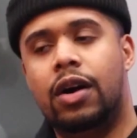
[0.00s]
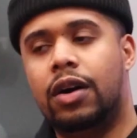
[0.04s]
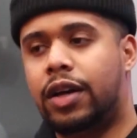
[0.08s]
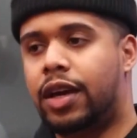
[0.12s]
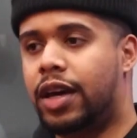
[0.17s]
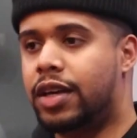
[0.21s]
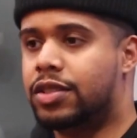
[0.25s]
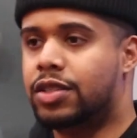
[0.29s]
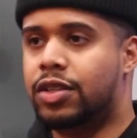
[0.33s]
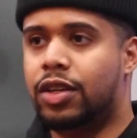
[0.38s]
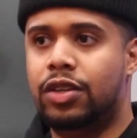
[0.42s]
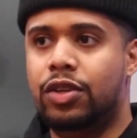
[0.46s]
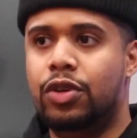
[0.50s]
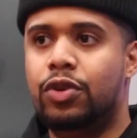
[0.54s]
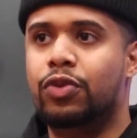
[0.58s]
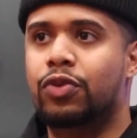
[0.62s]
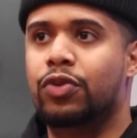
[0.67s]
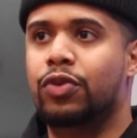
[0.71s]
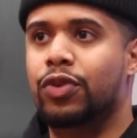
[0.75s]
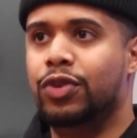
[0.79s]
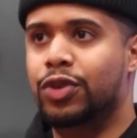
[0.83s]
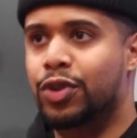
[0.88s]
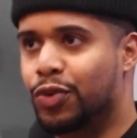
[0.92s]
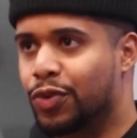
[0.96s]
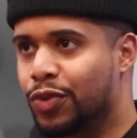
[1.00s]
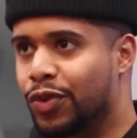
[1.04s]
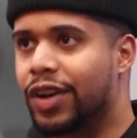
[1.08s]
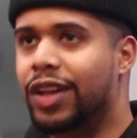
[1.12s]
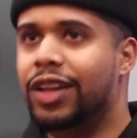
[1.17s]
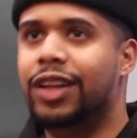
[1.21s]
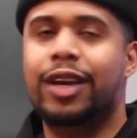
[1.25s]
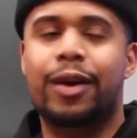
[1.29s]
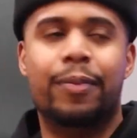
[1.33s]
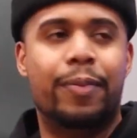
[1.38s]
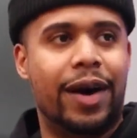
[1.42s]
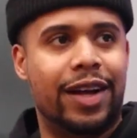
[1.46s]
Okay, so you
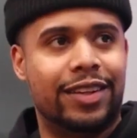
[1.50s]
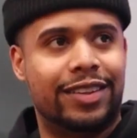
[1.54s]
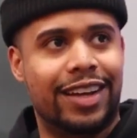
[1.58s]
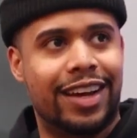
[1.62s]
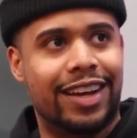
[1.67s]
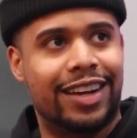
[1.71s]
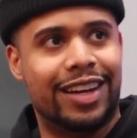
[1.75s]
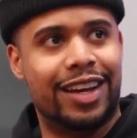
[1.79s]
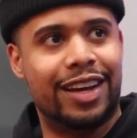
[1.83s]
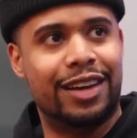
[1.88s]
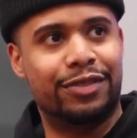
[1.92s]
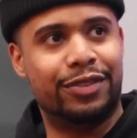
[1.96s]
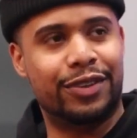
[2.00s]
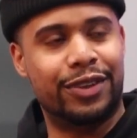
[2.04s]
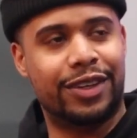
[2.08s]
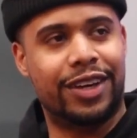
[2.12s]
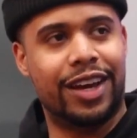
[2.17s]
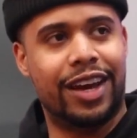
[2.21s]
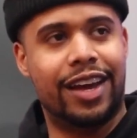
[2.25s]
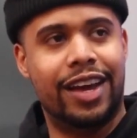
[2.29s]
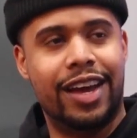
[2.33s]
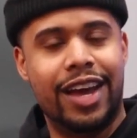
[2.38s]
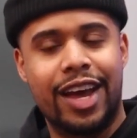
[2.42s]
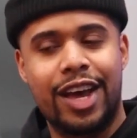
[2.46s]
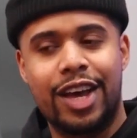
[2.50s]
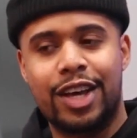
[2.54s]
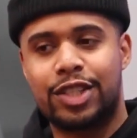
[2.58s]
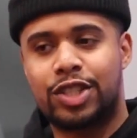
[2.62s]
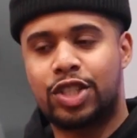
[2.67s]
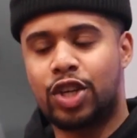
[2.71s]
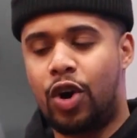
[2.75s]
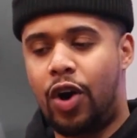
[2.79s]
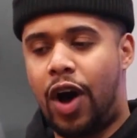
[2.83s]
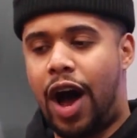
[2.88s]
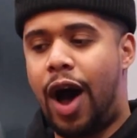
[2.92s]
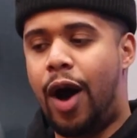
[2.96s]
really about that life. Okay,
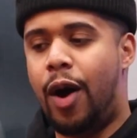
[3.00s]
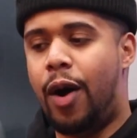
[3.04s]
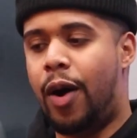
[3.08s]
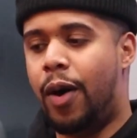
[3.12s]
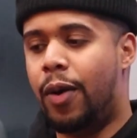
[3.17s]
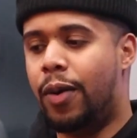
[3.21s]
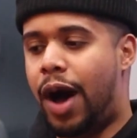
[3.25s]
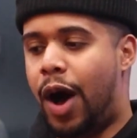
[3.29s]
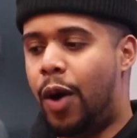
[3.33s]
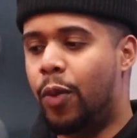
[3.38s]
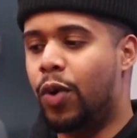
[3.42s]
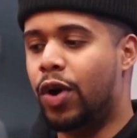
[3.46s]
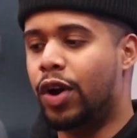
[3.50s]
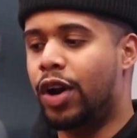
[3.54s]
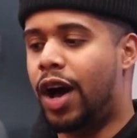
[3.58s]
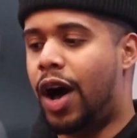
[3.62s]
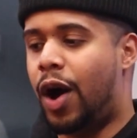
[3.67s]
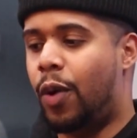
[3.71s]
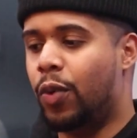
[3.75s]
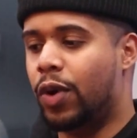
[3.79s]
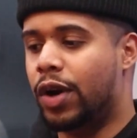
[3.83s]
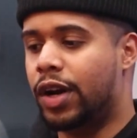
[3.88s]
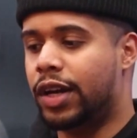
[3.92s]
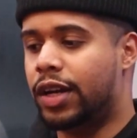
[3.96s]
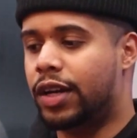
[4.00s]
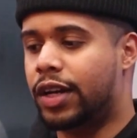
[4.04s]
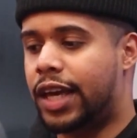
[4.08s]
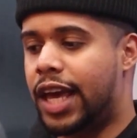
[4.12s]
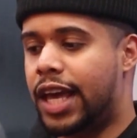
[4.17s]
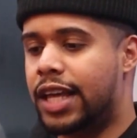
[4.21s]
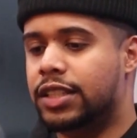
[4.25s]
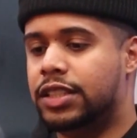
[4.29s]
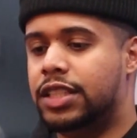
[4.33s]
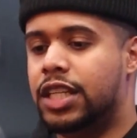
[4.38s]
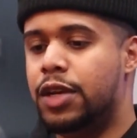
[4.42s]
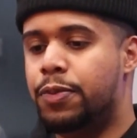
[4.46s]
so I wanna
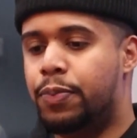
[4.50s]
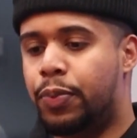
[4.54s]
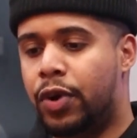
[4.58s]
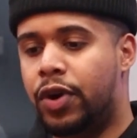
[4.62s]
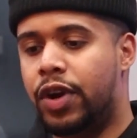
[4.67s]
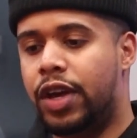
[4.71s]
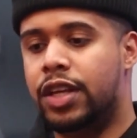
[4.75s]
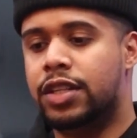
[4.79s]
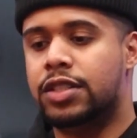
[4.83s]
get deeper